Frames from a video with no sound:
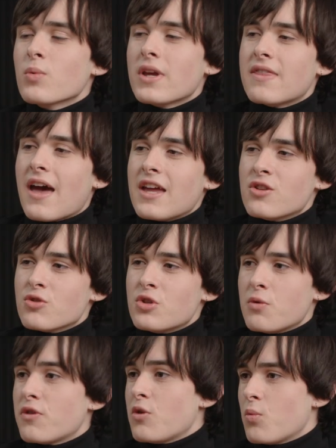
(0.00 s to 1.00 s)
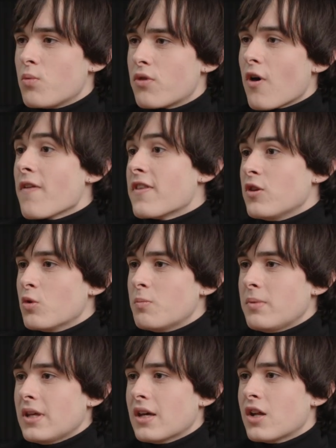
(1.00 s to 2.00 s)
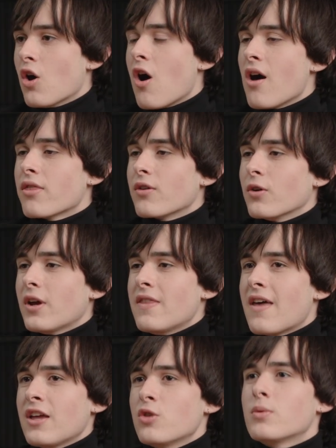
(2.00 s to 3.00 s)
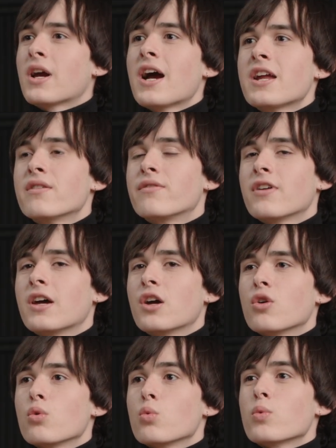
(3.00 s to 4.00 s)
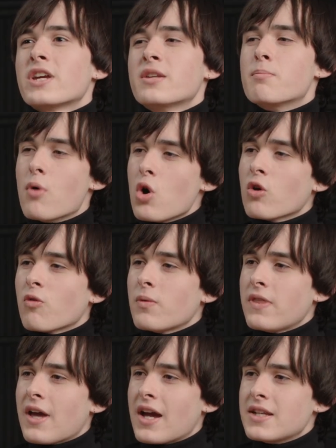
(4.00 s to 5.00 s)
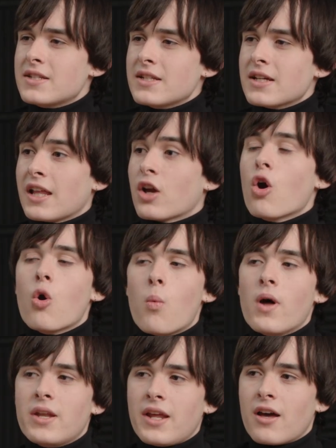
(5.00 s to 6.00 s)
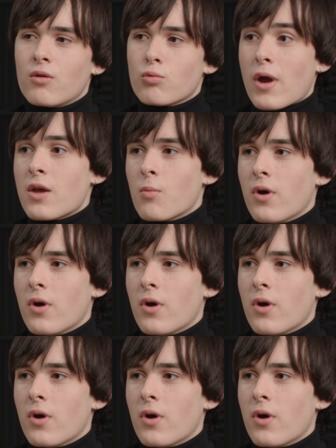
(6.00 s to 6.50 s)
read that in your youth you thought that you would be an author and that you would kind of read books with the idea like, oh, one day I'll write